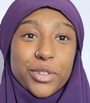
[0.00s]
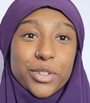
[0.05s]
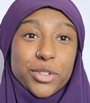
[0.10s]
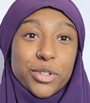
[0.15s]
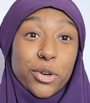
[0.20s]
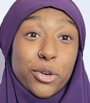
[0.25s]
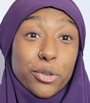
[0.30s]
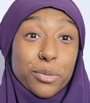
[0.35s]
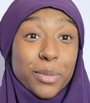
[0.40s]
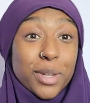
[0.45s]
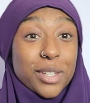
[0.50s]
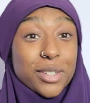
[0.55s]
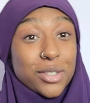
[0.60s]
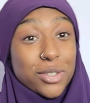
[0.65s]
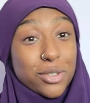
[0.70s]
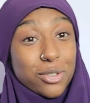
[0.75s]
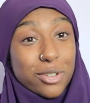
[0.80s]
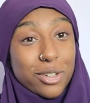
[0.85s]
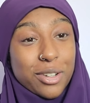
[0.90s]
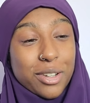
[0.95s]
told my
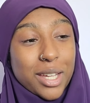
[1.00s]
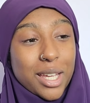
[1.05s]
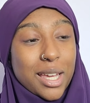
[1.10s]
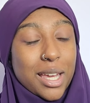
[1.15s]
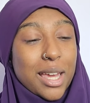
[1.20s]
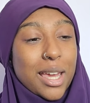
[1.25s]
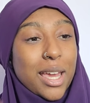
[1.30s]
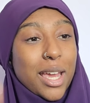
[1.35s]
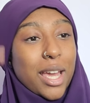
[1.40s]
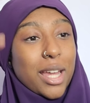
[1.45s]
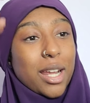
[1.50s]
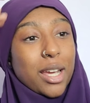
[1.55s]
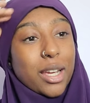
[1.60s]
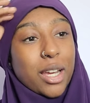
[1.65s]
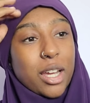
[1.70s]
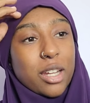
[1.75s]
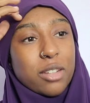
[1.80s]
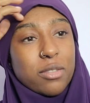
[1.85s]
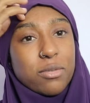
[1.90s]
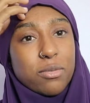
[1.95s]
story, and I
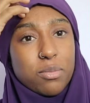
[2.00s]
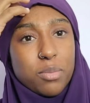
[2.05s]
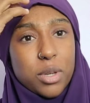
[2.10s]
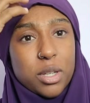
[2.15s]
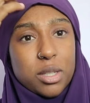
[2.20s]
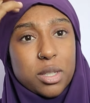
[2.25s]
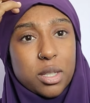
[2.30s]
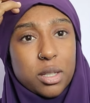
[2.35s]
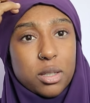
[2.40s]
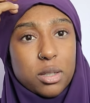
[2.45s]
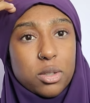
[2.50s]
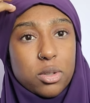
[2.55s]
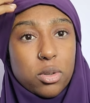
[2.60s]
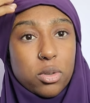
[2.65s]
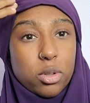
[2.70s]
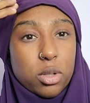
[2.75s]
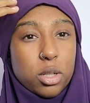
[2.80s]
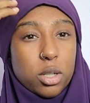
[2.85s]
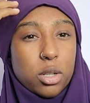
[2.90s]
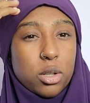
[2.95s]
kind of basically
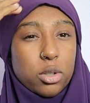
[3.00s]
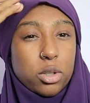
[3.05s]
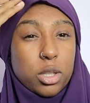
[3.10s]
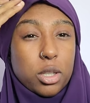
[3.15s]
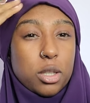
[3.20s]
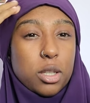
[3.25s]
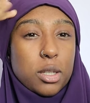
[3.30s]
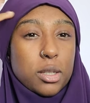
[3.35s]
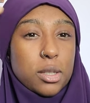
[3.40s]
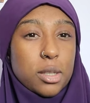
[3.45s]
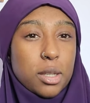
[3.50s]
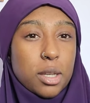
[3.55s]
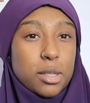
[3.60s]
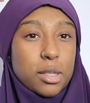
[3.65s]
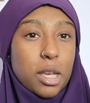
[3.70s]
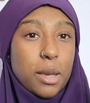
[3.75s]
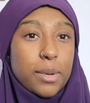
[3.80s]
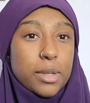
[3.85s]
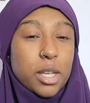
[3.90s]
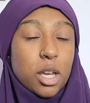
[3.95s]
told it nearly the
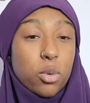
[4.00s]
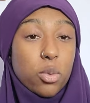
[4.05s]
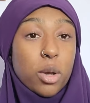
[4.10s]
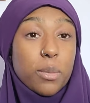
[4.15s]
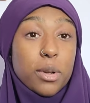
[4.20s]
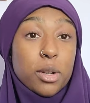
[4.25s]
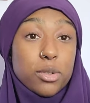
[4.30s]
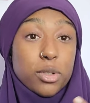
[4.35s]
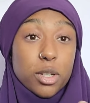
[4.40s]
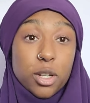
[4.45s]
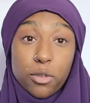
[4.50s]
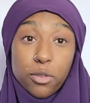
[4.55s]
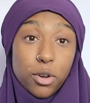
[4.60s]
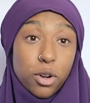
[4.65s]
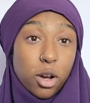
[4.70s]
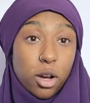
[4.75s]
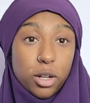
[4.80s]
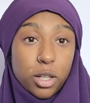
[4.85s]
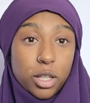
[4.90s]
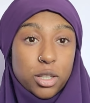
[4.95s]
same exact way, but it was a
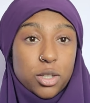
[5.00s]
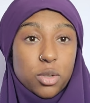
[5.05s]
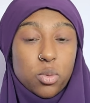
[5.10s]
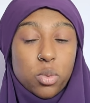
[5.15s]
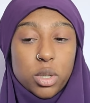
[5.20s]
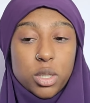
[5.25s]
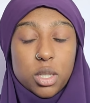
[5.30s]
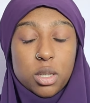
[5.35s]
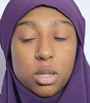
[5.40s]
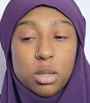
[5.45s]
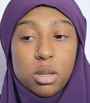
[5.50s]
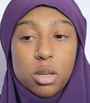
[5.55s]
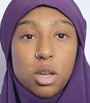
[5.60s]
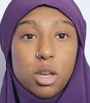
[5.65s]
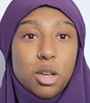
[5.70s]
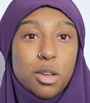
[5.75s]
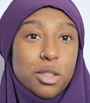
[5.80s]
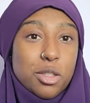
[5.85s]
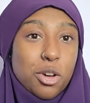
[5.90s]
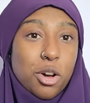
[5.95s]
different audience. It wasn't
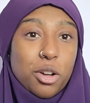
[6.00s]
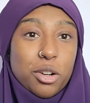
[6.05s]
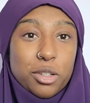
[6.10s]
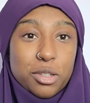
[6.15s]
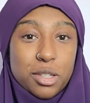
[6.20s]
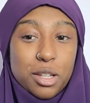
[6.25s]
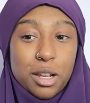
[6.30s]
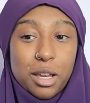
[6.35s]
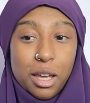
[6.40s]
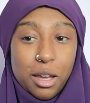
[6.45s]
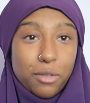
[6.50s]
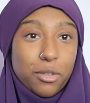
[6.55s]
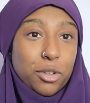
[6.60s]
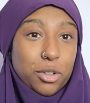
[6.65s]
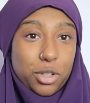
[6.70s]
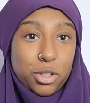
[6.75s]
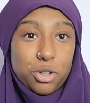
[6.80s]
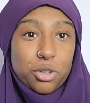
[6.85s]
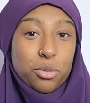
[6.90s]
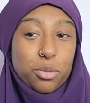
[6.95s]
the audience that I have on
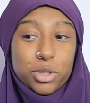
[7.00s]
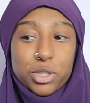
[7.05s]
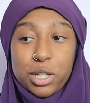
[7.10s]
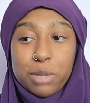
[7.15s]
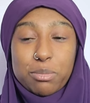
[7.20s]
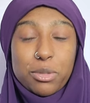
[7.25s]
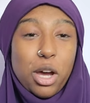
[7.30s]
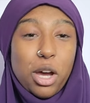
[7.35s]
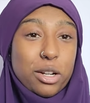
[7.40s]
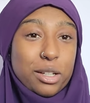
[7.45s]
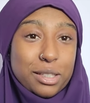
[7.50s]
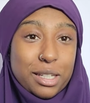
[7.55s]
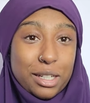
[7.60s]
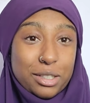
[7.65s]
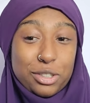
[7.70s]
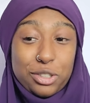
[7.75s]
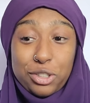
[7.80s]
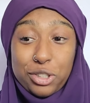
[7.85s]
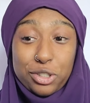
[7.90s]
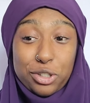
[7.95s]
here, which I'm not
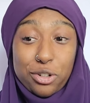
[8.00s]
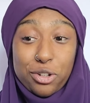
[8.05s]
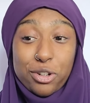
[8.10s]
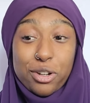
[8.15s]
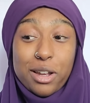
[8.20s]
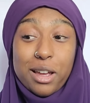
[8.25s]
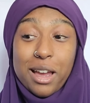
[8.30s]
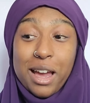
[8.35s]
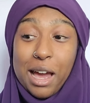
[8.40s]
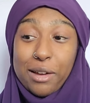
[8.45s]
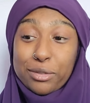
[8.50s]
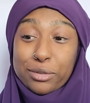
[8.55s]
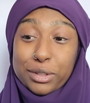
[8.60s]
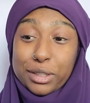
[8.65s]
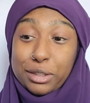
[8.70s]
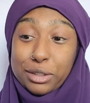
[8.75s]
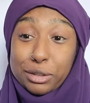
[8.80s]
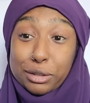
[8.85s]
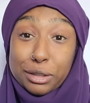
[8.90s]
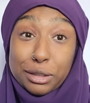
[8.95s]
exactly sure. I don't really
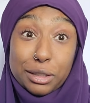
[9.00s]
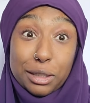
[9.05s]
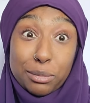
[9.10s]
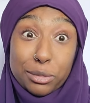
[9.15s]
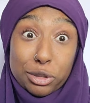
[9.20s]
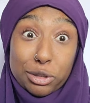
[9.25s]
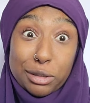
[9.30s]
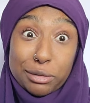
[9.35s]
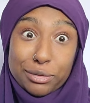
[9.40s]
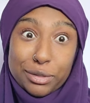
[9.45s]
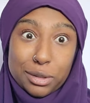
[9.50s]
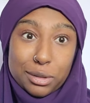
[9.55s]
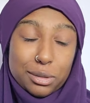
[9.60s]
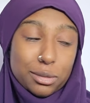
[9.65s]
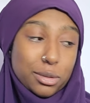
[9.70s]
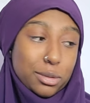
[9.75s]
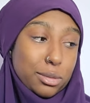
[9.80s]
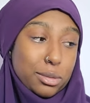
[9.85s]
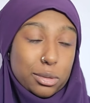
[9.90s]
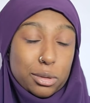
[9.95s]
look at the demographics on
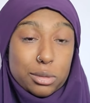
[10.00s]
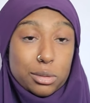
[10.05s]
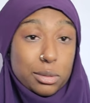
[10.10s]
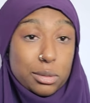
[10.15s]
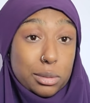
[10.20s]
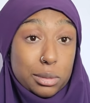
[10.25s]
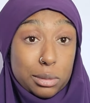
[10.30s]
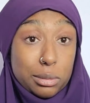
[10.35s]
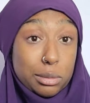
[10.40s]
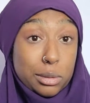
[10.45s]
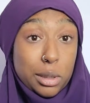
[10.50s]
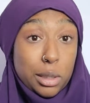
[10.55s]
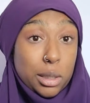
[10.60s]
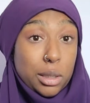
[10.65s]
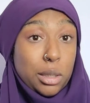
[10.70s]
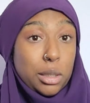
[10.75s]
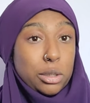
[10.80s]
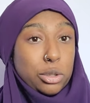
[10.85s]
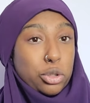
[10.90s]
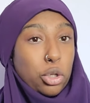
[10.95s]
this, honestly.
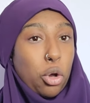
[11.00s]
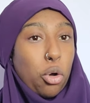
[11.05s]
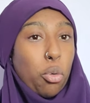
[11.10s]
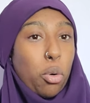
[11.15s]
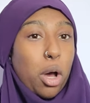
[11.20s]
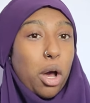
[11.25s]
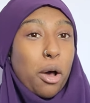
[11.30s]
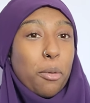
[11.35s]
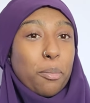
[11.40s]
So,